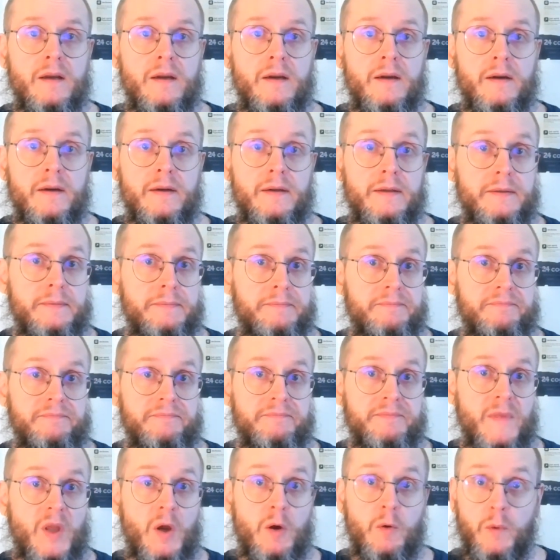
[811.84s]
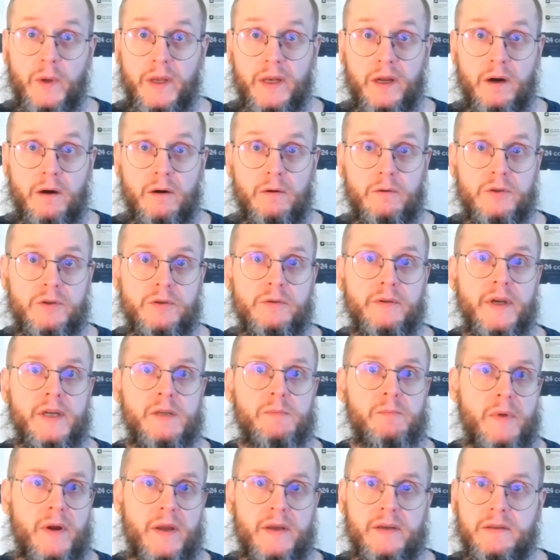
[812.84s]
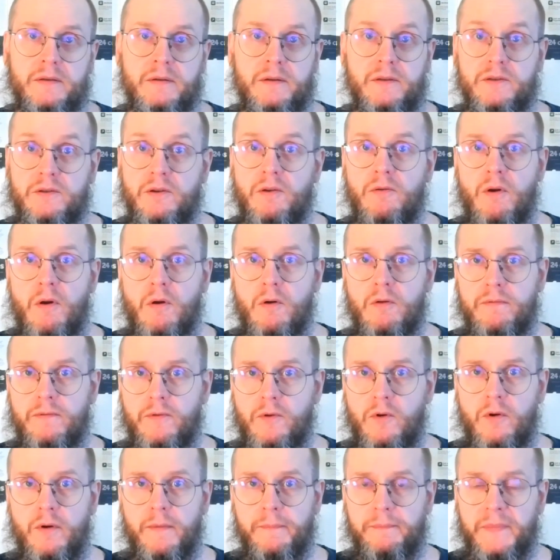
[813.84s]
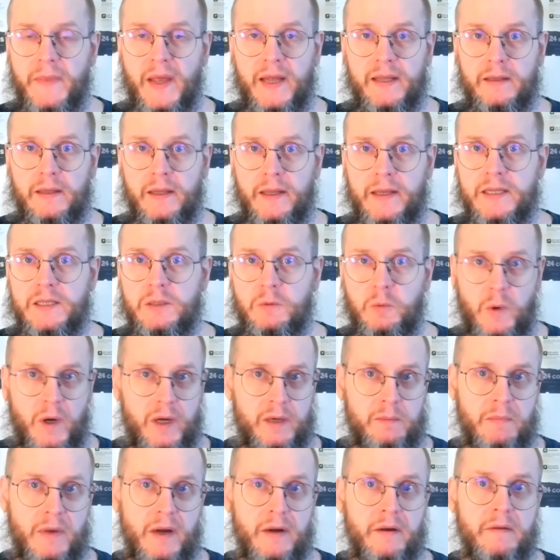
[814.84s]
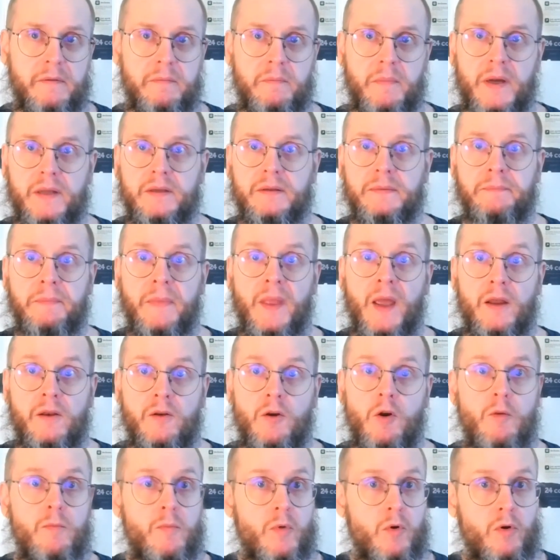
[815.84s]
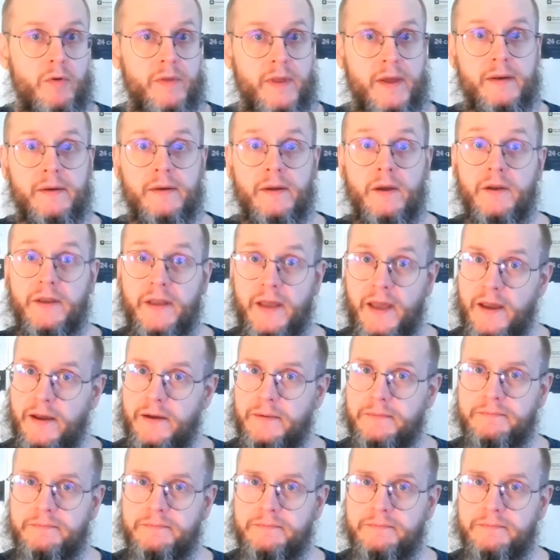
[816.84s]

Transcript: Um, the widow should express sorrow for at least one month, but no more than a year,